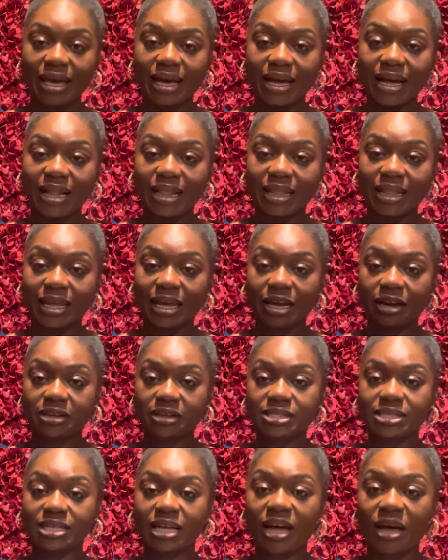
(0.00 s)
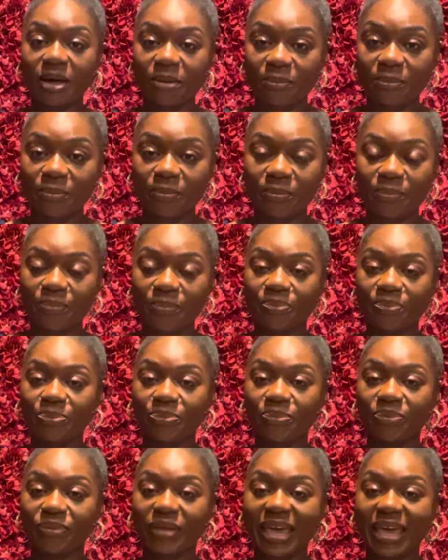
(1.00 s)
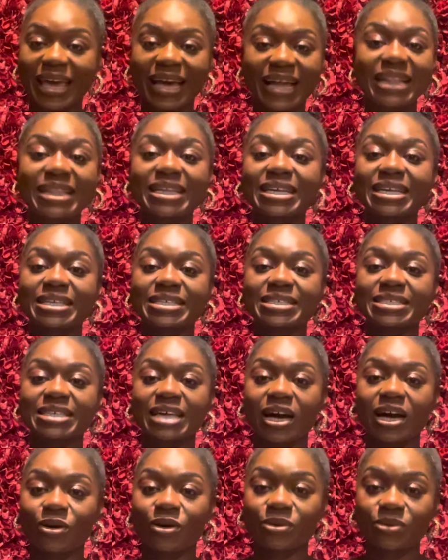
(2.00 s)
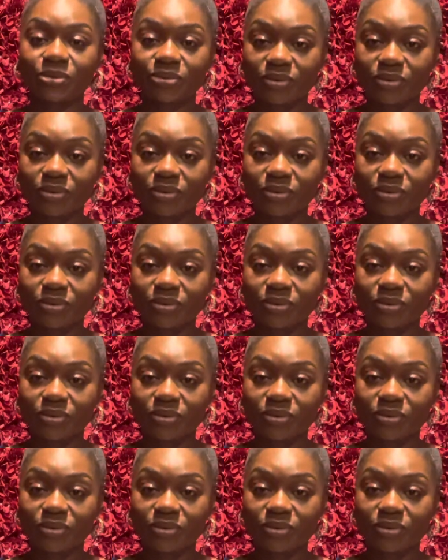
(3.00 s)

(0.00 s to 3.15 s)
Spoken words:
clears up and cleans out.